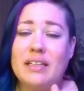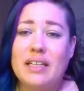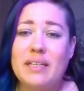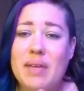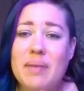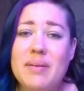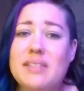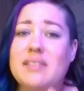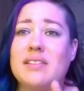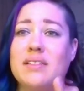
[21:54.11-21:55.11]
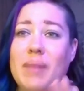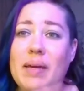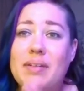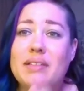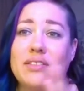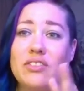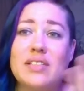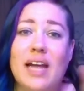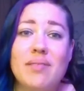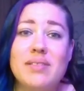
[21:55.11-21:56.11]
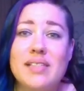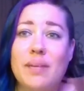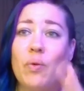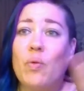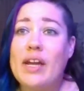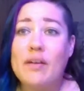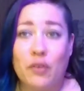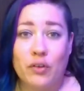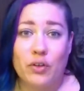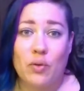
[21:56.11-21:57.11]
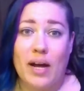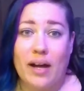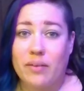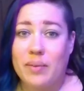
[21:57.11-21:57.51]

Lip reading: maybe it's just time to step away for a little while.